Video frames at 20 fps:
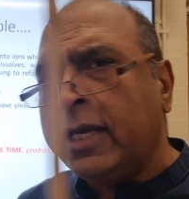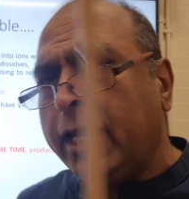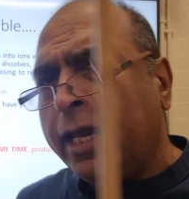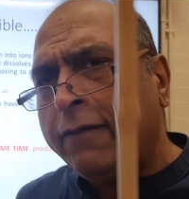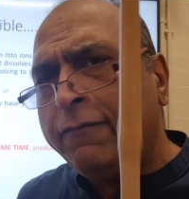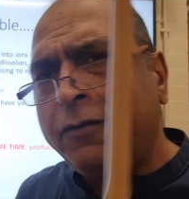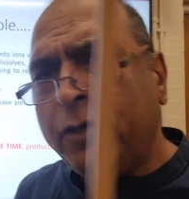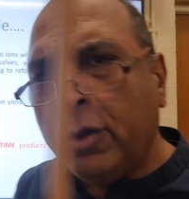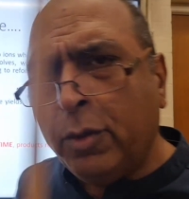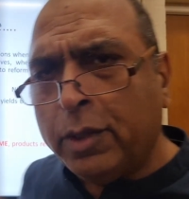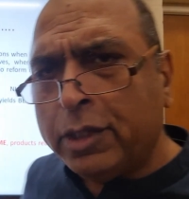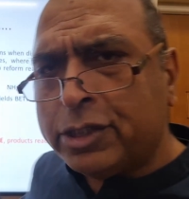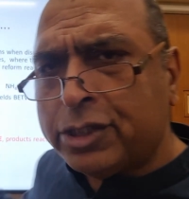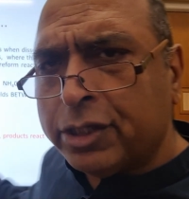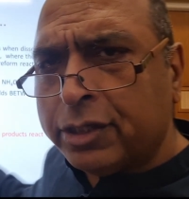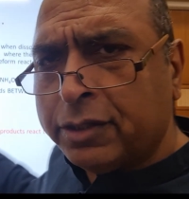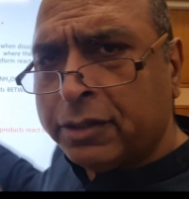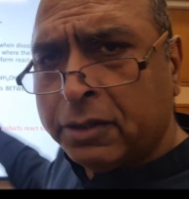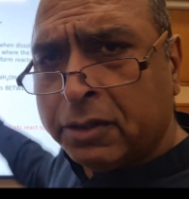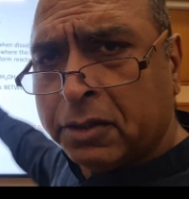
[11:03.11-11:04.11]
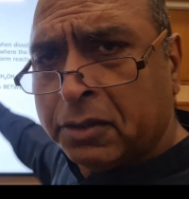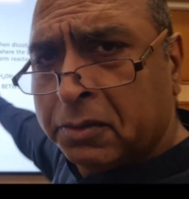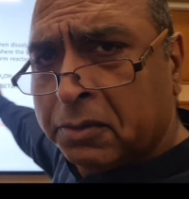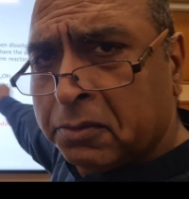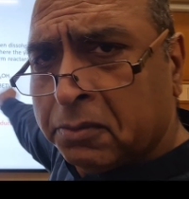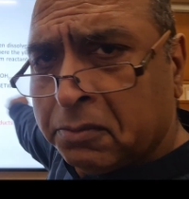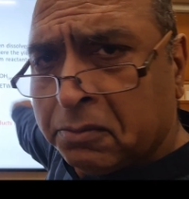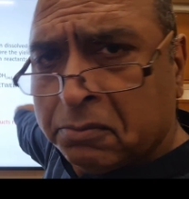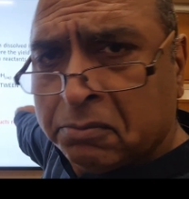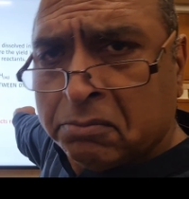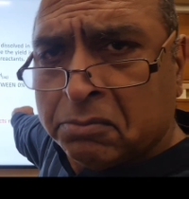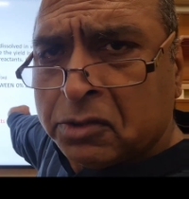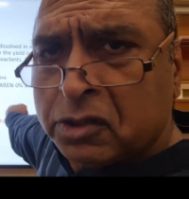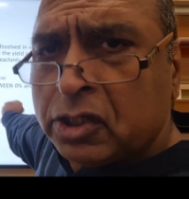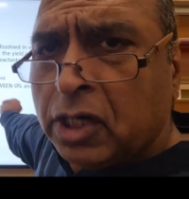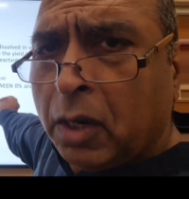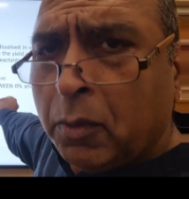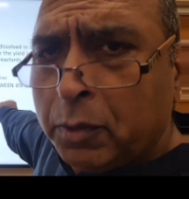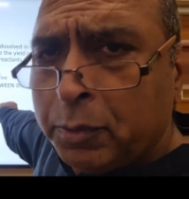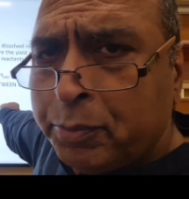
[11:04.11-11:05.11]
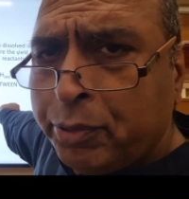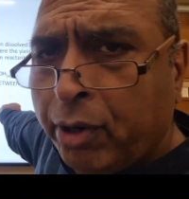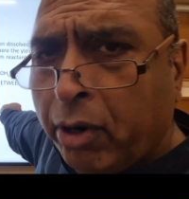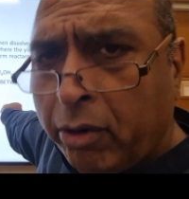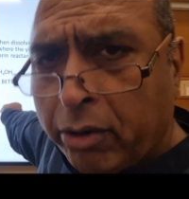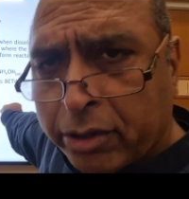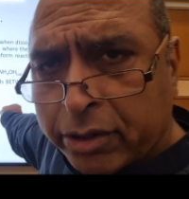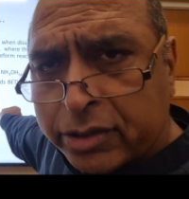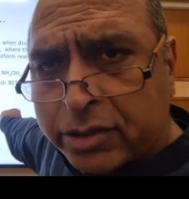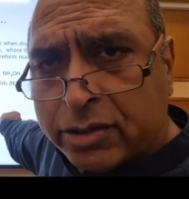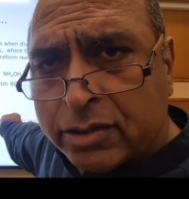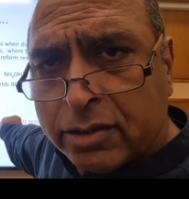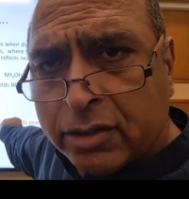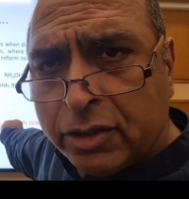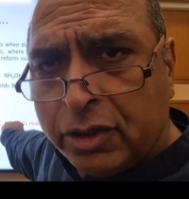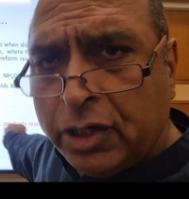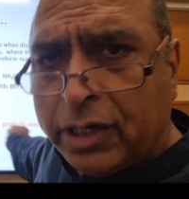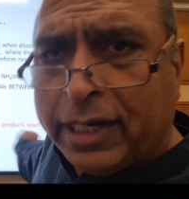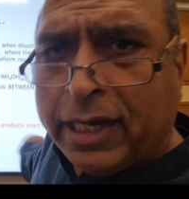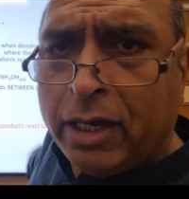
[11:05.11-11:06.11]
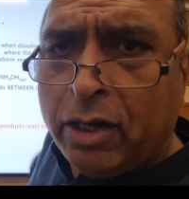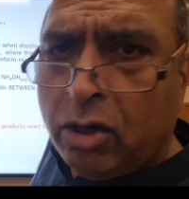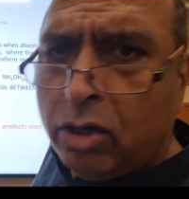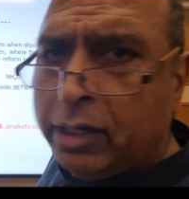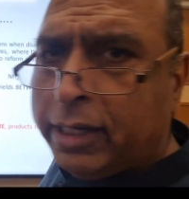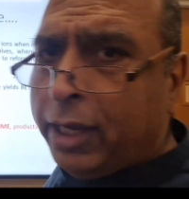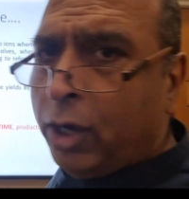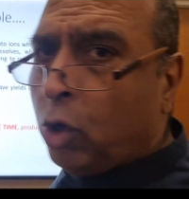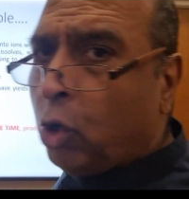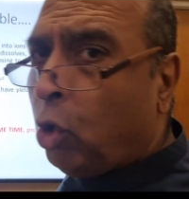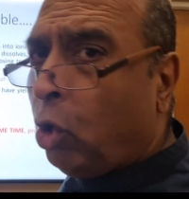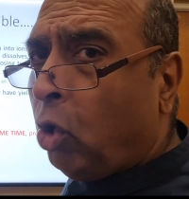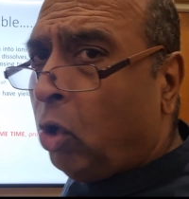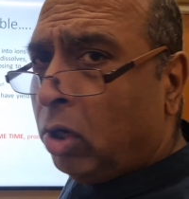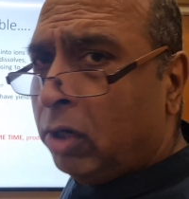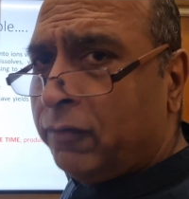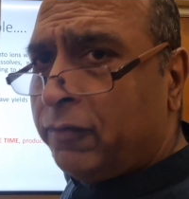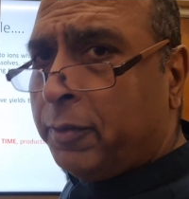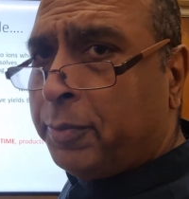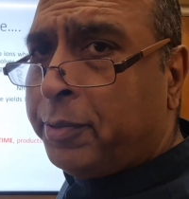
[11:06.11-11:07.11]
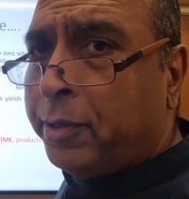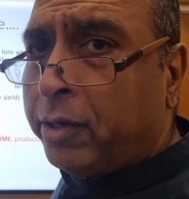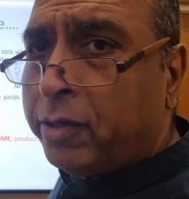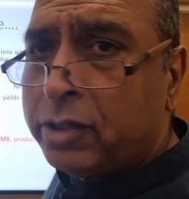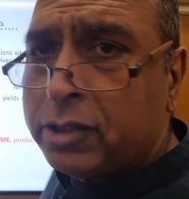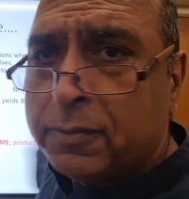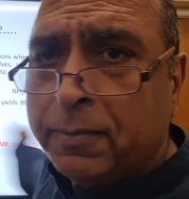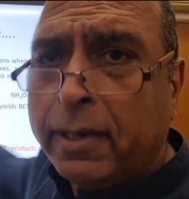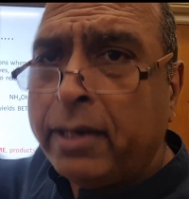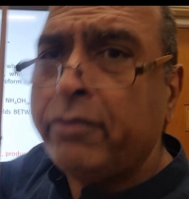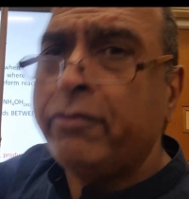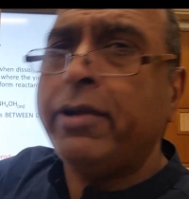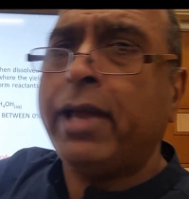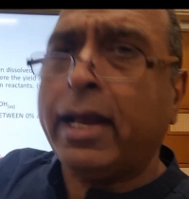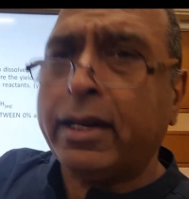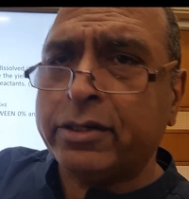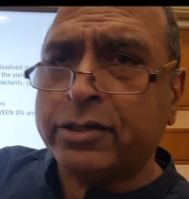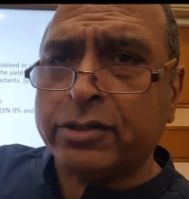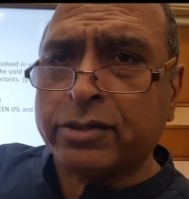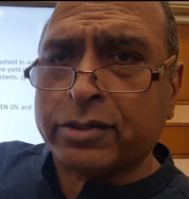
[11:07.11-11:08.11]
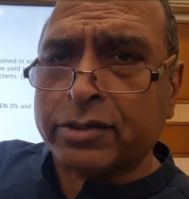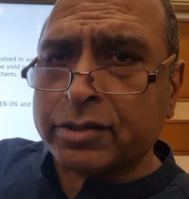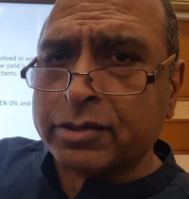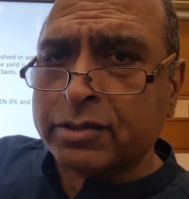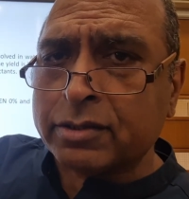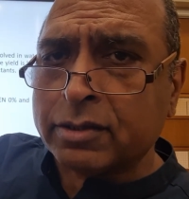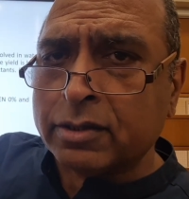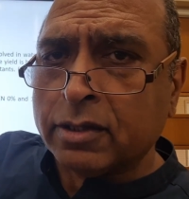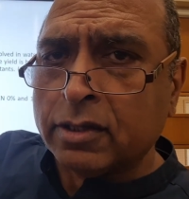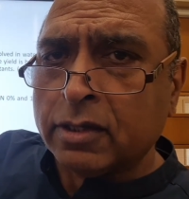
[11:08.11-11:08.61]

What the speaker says: If you were to start with products, you cannot get all of the products to make reactants.